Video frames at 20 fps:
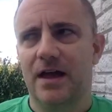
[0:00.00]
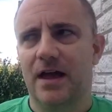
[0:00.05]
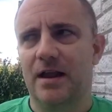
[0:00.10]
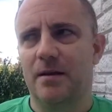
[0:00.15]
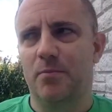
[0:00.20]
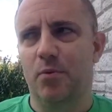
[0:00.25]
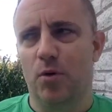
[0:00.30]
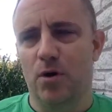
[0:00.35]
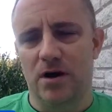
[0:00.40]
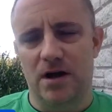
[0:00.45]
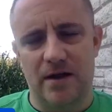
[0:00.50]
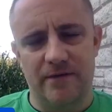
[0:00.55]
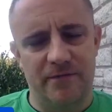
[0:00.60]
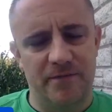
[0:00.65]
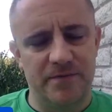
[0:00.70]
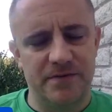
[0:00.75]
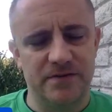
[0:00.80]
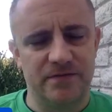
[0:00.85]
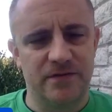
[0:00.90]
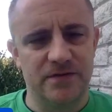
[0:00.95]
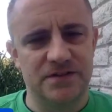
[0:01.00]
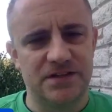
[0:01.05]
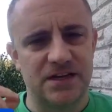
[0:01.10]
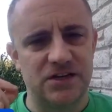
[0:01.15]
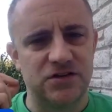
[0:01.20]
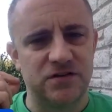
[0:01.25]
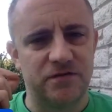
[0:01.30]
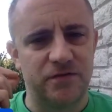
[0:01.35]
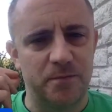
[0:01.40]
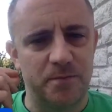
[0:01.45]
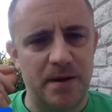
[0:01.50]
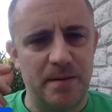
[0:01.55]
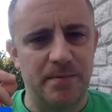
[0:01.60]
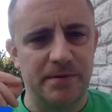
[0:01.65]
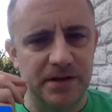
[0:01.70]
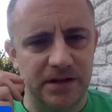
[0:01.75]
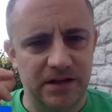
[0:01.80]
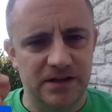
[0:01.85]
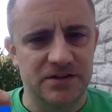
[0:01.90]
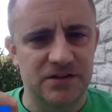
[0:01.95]
an important conversation for
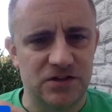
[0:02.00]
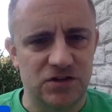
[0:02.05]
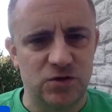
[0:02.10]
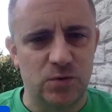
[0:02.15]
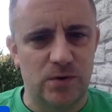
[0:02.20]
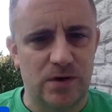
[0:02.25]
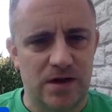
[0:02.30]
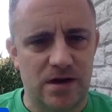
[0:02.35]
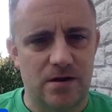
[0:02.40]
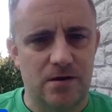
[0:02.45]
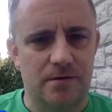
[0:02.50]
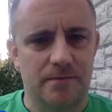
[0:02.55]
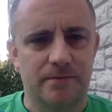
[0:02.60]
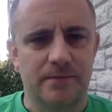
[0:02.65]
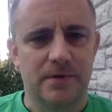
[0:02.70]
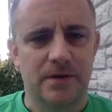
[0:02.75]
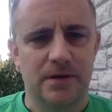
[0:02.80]
people to listen to and hear.